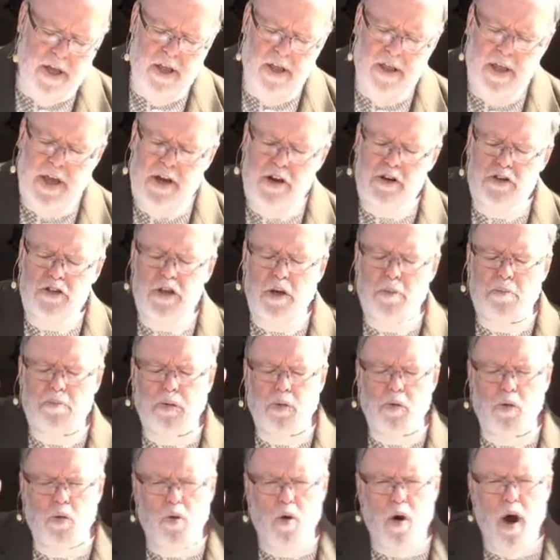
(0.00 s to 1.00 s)
Here's a
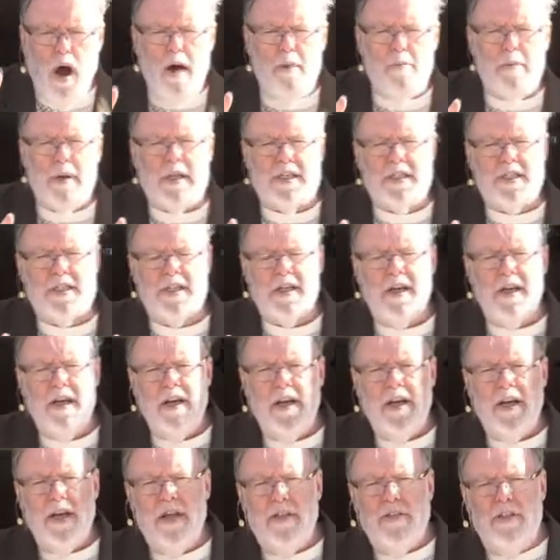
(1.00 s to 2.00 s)
promise.
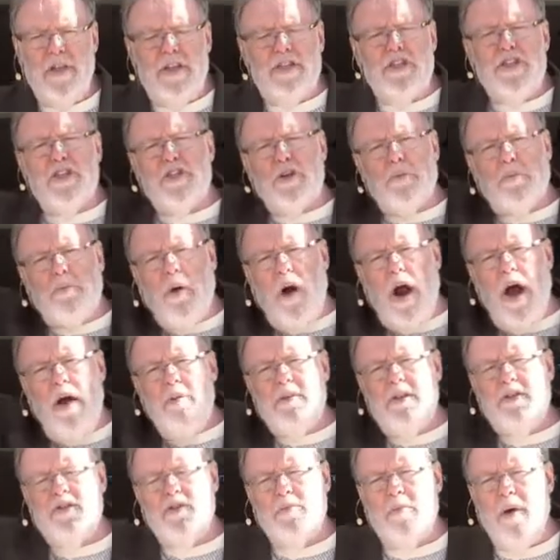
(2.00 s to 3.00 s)
This is a
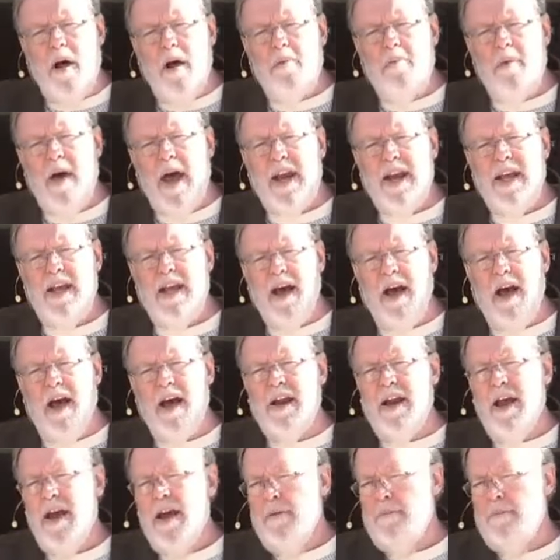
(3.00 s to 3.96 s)
promise from Almighty God,